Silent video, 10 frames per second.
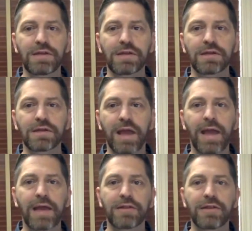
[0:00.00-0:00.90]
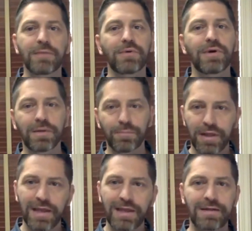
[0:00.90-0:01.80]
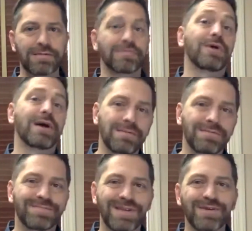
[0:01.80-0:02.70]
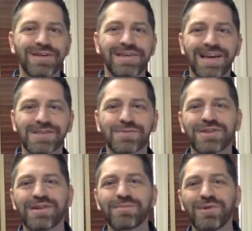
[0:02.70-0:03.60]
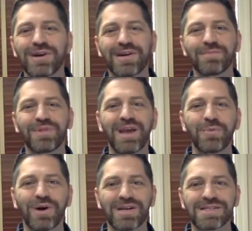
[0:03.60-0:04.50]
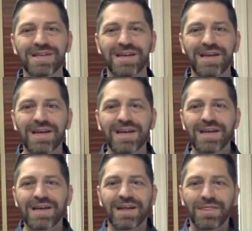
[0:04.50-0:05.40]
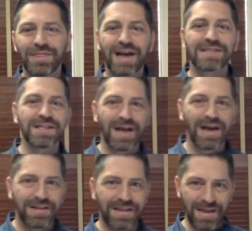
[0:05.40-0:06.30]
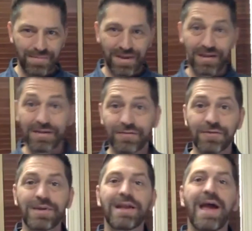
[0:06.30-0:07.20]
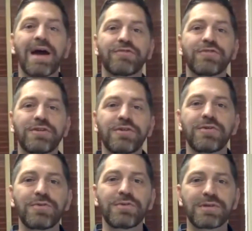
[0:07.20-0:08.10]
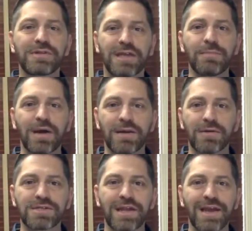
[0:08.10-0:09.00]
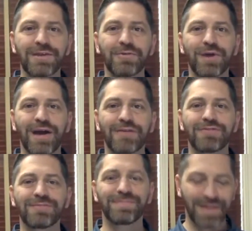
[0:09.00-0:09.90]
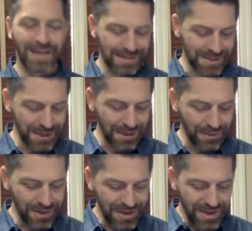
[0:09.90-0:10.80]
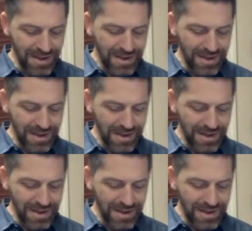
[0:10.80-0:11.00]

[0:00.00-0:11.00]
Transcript: convenient. And the number one complaint, well, you can guess what the number one complaint was. That's a lot of typing for me to have to do to keep my notes in AcuGraph. And so